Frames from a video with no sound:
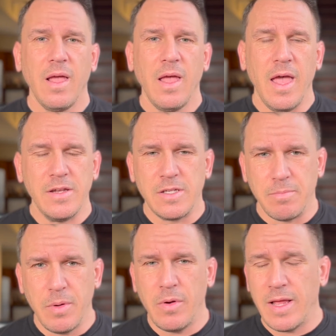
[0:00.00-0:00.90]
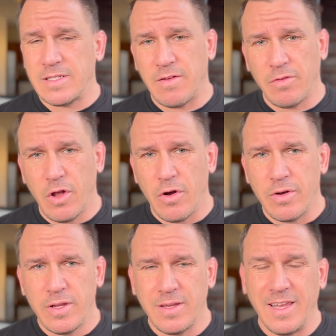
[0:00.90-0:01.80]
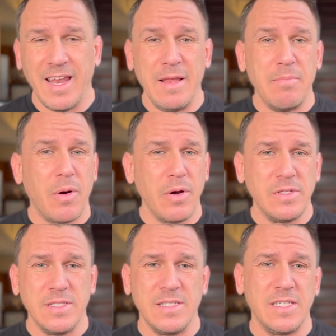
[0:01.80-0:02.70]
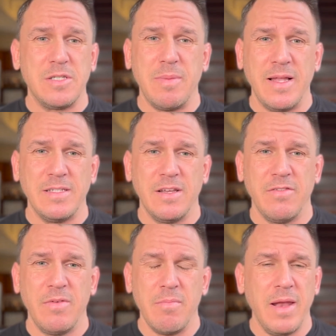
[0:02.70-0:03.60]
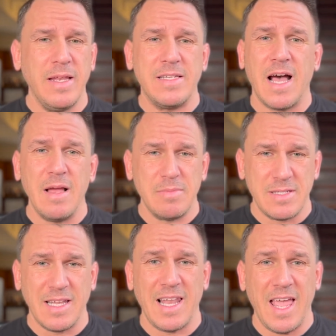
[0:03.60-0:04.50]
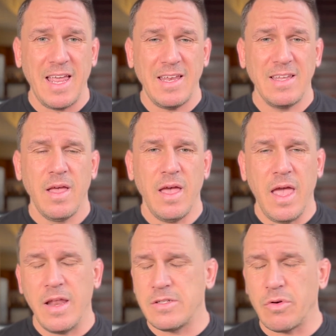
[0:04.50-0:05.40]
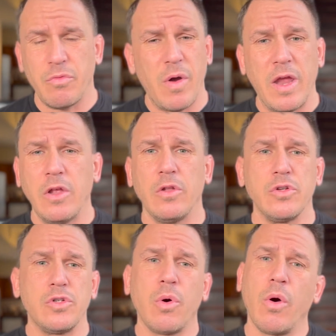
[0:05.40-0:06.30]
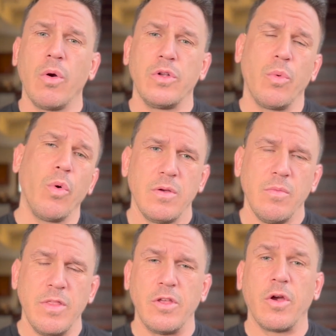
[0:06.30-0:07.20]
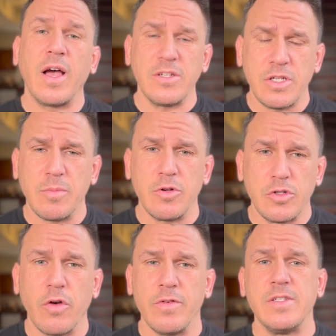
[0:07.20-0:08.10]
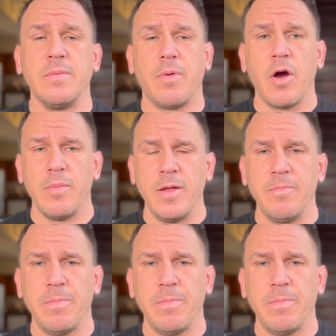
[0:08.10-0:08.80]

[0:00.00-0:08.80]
And to boot, as I've learned, getting parts is expensive, many times delayed, and it's a regular chore to work with their customer service department.